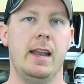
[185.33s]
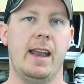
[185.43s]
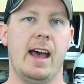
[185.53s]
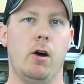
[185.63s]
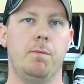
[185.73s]

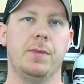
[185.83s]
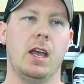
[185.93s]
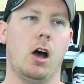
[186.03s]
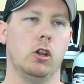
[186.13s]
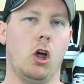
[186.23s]
Now,
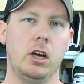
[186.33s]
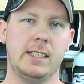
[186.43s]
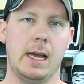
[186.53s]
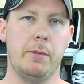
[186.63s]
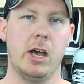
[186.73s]
a long
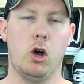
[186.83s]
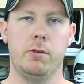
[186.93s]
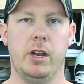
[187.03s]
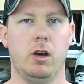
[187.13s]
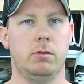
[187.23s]
time ago,
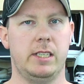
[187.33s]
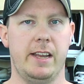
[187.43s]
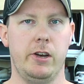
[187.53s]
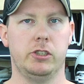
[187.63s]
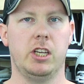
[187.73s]

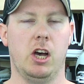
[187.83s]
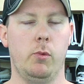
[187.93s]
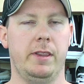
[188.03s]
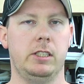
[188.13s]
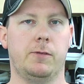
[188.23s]
10 years ago
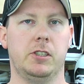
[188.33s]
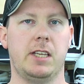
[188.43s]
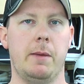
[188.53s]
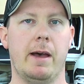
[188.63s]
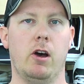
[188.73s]
when these first
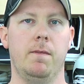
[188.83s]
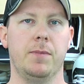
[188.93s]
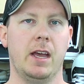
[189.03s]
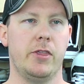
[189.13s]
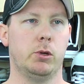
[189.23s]
came out,
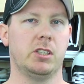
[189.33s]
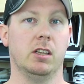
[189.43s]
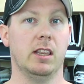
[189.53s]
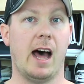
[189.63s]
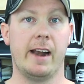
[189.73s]
there was a
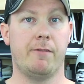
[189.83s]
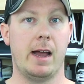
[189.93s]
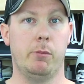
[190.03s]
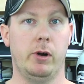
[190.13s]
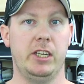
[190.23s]
lot of
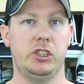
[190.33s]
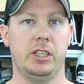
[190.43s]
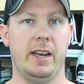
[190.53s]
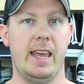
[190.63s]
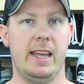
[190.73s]

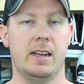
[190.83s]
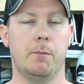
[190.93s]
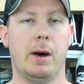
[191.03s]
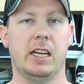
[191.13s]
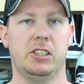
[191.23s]
vibration in
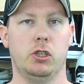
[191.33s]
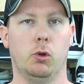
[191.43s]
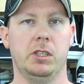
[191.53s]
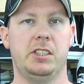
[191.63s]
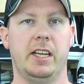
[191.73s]
composite
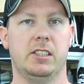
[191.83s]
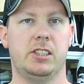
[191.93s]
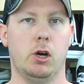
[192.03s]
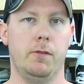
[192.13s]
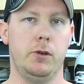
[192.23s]
goalie sticks.
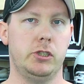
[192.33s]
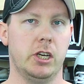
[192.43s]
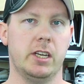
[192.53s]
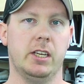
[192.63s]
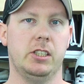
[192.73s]
So if you
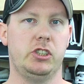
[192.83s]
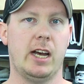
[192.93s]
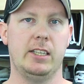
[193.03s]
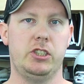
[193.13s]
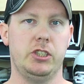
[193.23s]
took a
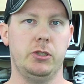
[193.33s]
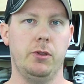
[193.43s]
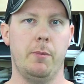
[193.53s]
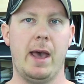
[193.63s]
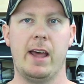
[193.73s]
shot
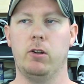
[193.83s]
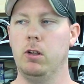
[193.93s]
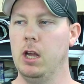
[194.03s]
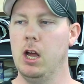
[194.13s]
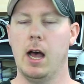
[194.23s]
to the
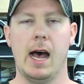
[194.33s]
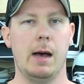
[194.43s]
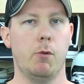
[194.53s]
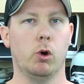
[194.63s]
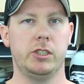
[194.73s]
paddle
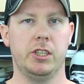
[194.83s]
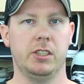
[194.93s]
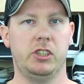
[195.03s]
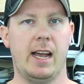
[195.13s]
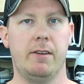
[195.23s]
or to
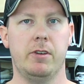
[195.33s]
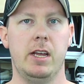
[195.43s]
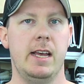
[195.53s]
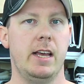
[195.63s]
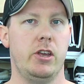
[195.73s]
the shaft,
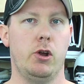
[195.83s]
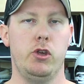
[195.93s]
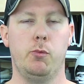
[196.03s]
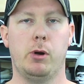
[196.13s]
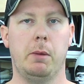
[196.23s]

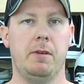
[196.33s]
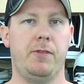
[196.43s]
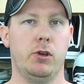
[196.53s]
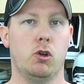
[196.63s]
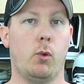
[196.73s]
you'd probably
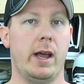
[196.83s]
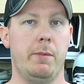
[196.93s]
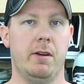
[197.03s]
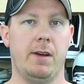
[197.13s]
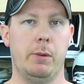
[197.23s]
feel quite a
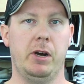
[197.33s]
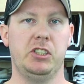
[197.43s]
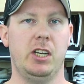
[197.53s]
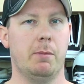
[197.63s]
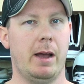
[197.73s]
bit of
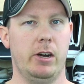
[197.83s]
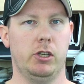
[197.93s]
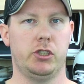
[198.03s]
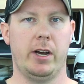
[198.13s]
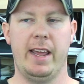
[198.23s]
vibration that might
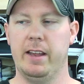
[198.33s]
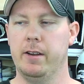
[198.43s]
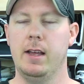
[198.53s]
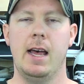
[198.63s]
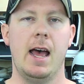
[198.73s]
hurt your
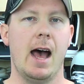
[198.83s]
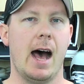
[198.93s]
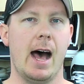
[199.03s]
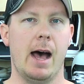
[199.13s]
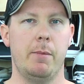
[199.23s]
hand.
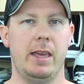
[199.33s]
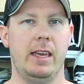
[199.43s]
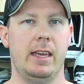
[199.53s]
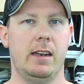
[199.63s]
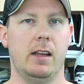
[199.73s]

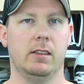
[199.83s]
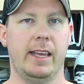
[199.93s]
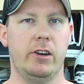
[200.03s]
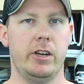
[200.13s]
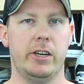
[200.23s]
In
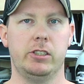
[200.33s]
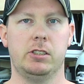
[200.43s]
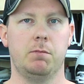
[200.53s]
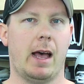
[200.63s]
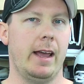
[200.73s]
later
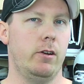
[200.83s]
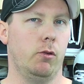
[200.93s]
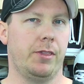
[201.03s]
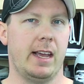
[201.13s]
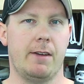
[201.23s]
years, I
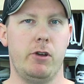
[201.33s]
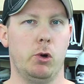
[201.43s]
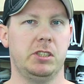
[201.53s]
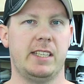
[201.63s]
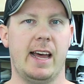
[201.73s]
don't think I've
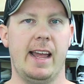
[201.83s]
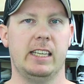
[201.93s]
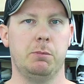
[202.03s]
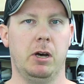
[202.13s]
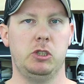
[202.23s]
noticed that
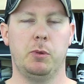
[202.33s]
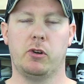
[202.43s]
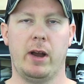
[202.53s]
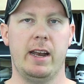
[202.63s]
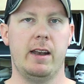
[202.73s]
as much, but
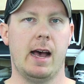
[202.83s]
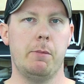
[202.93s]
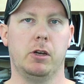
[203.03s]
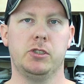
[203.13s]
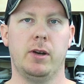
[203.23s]
granted,
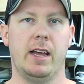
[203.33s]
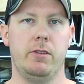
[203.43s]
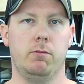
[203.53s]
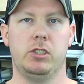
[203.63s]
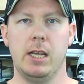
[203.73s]
I'm also not
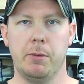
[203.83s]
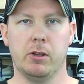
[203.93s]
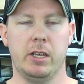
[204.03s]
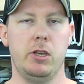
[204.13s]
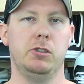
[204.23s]

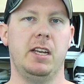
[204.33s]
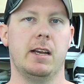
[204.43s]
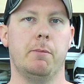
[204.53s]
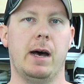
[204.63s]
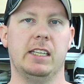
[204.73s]
typically using a
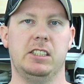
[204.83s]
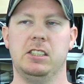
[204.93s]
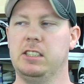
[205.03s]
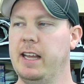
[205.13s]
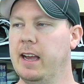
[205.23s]

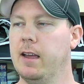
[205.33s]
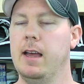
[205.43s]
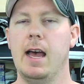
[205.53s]
composite stick.